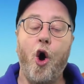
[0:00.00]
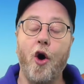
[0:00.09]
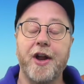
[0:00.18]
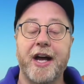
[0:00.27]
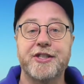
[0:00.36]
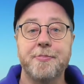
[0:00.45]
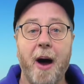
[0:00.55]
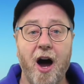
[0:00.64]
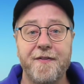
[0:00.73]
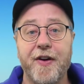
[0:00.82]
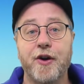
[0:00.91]
On a
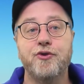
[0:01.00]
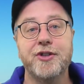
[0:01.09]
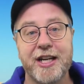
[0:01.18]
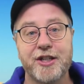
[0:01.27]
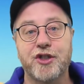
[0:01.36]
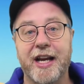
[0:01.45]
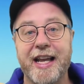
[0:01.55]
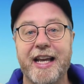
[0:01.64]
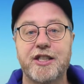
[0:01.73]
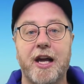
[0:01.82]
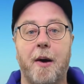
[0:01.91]
smartphone, traditionally,
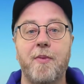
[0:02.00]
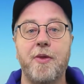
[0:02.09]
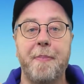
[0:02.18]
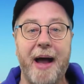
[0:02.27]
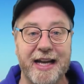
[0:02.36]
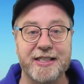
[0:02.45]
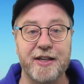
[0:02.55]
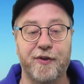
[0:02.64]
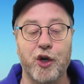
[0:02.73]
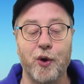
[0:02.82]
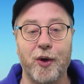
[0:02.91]
it's done with
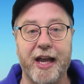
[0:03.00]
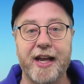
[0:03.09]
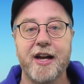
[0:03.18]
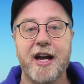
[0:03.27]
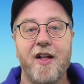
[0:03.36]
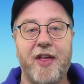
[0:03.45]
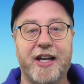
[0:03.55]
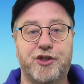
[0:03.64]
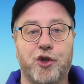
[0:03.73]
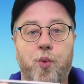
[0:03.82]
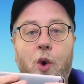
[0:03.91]
passive cooling. That's
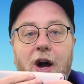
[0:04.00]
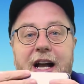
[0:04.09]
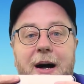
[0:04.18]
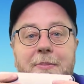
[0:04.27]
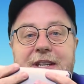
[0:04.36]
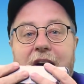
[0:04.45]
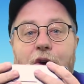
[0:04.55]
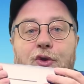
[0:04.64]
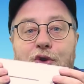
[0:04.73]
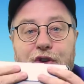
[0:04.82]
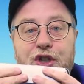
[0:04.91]
just what comes out
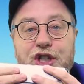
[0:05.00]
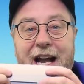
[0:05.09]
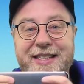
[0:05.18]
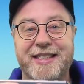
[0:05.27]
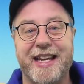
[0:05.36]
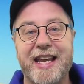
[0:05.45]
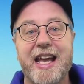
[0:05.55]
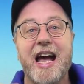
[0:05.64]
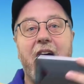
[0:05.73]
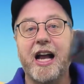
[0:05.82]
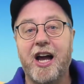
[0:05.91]
through the chassis
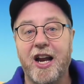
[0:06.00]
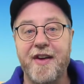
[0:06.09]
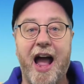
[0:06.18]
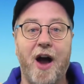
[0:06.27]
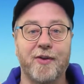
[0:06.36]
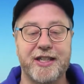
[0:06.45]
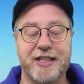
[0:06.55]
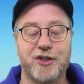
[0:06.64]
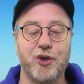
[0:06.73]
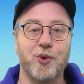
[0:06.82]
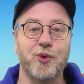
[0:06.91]
and kind of out
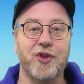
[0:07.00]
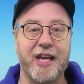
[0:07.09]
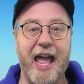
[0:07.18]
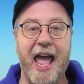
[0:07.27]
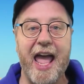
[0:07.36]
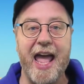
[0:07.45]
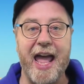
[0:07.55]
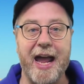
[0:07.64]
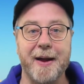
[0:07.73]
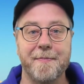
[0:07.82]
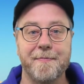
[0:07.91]
into the
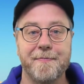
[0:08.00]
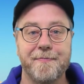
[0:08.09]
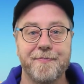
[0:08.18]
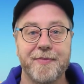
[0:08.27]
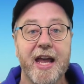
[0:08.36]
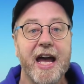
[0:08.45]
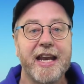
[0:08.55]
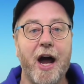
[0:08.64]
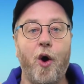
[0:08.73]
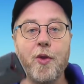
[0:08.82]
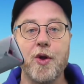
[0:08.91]
air.
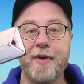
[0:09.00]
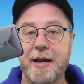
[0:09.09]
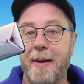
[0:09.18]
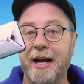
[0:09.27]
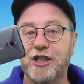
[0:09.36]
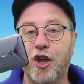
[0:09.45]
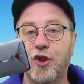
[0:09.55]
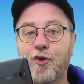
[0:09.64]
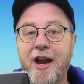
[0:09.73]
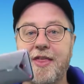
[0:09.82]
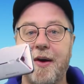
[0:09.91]
Now on the Red Magic
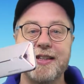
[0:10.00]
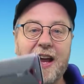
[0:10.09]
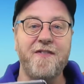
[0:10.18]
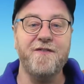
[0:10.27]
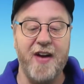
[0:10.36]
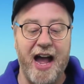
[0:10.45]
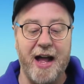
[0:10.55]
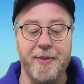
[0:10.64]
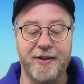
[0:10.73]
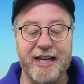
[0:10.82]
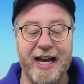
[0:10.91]
3 there is a fan,
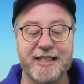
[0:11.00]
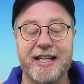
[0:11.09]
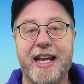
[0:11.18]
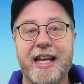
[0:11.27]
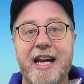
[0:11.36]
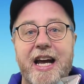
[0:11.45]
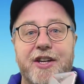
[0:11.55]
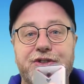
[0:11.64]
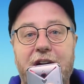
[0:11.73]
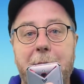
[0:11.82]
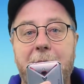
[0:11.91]
there is actually
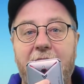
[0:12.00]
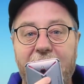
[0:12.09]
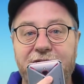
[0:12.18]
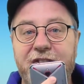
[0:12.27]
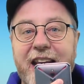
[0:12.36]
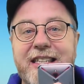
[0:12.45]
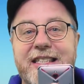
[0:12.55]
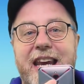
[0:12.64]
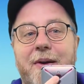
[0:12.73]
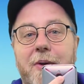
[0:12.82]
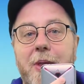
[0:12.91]
some uh, vents
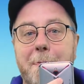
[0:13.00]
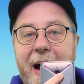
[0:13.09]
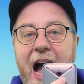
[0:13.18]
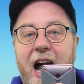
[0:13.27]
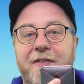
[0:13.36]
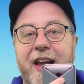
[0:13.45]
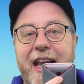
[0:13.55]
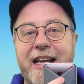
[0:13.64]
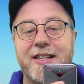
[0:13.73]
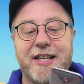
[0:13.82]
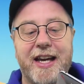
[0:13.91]
here at the back for
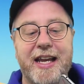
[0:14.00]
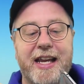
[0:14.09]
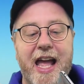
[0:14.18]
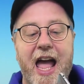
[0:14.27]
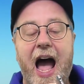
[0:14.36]
intake